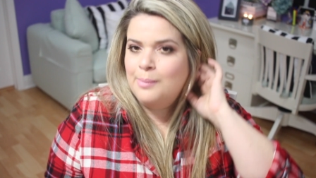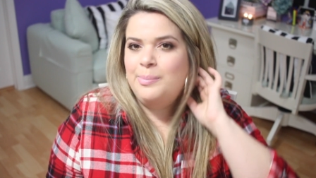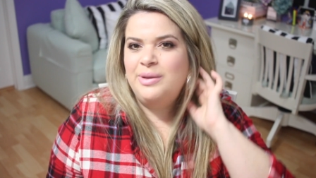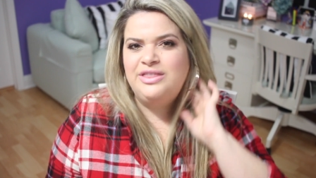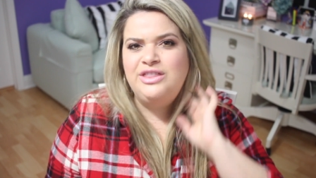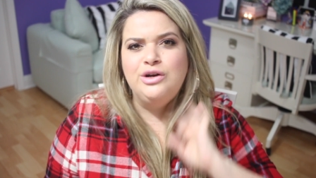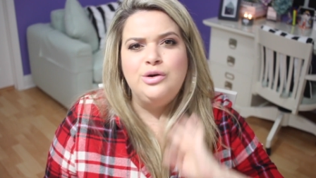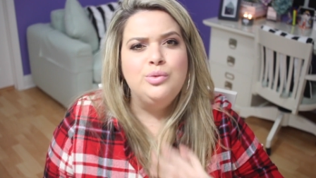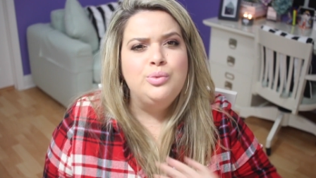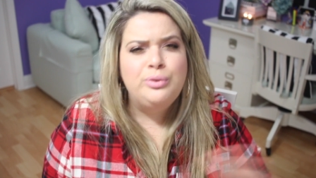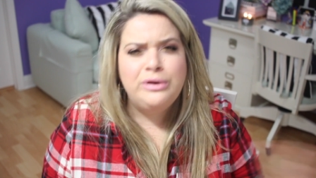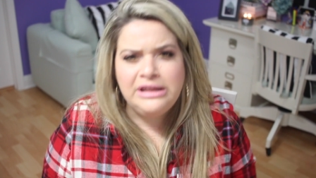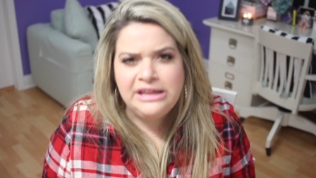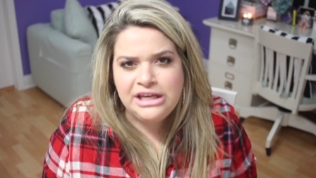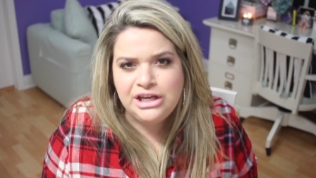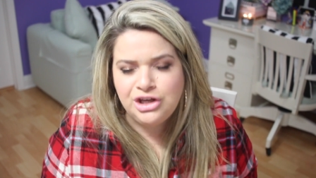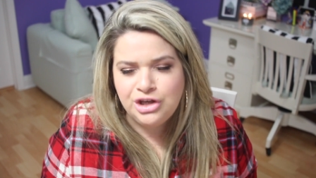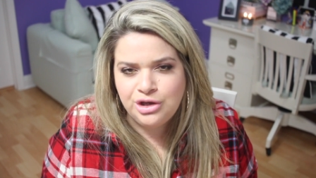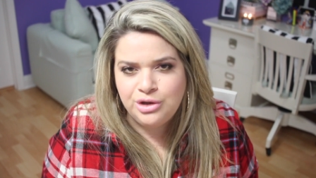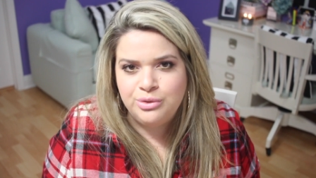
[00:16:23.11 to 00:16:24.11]
But they're
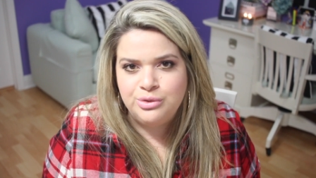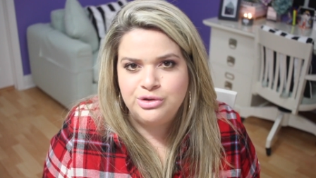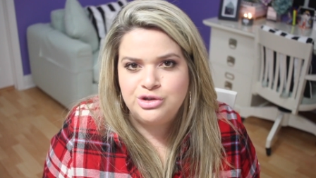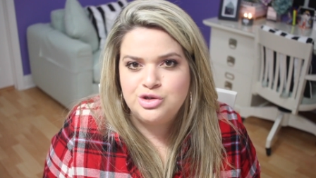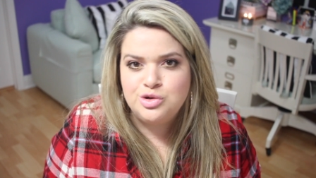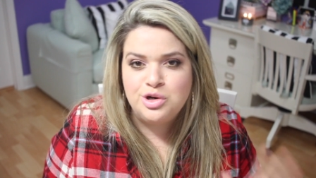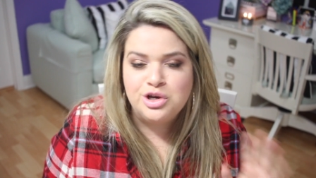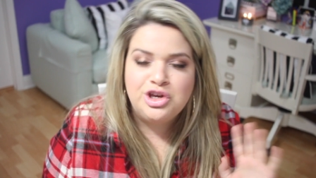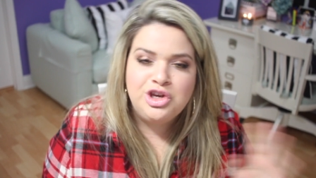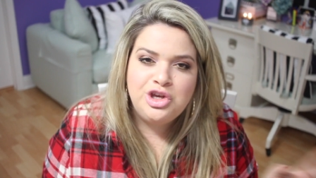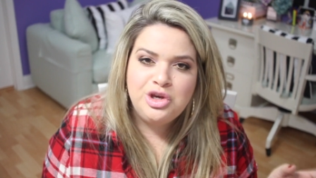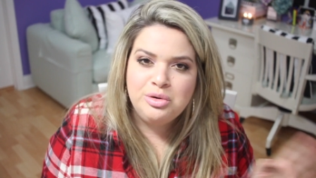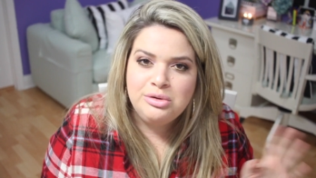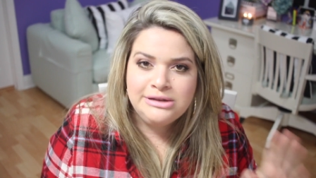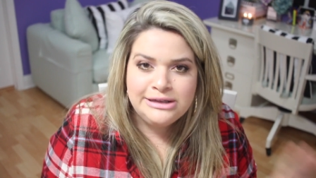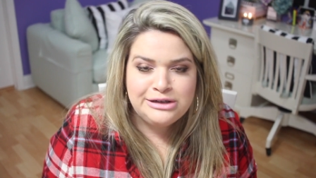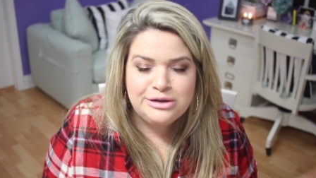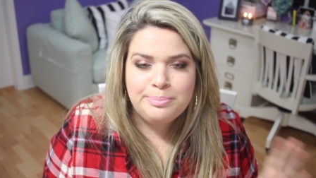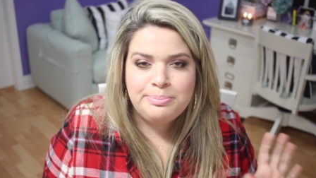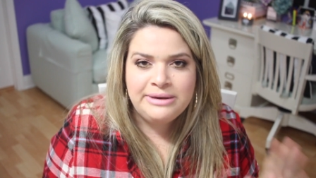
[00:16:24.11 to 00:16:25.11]
really cute. So a
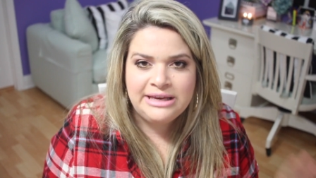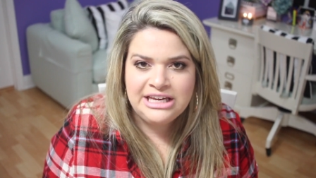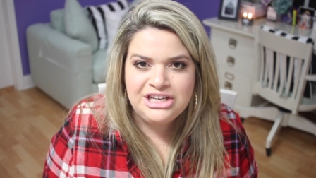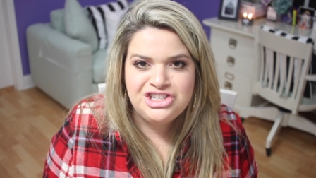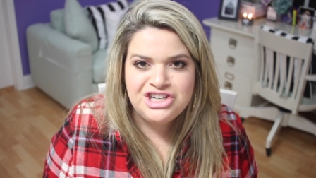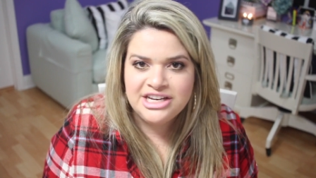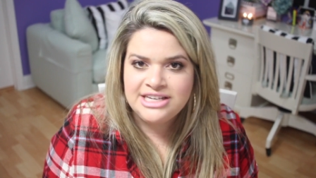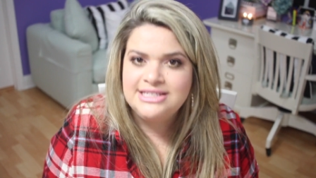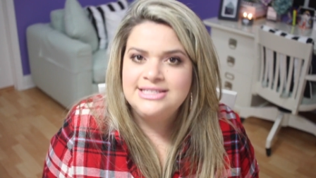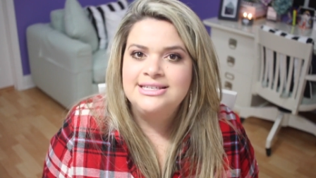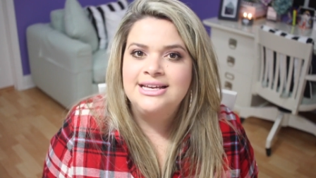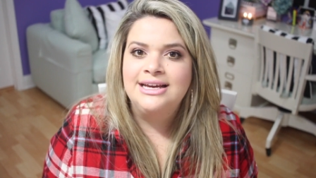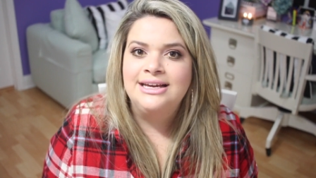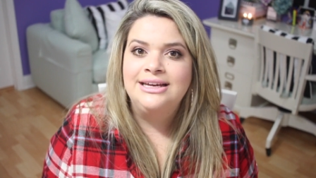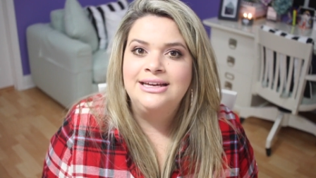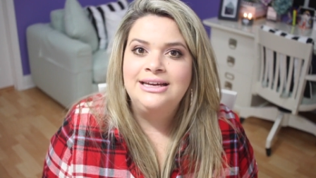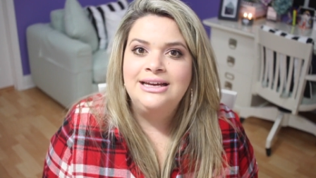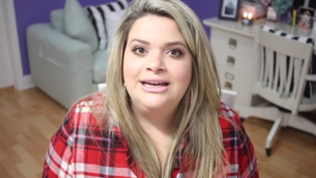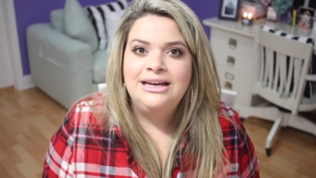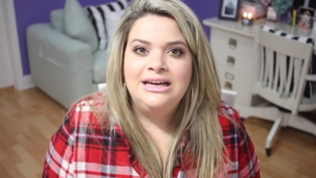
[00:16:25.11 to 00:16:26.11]
cute little PJ
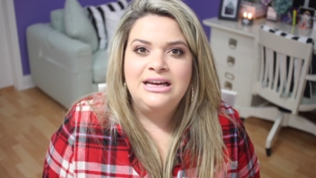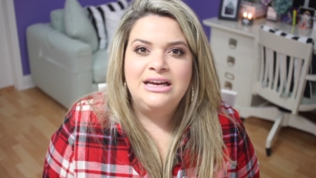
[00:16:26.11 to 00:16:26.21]
set,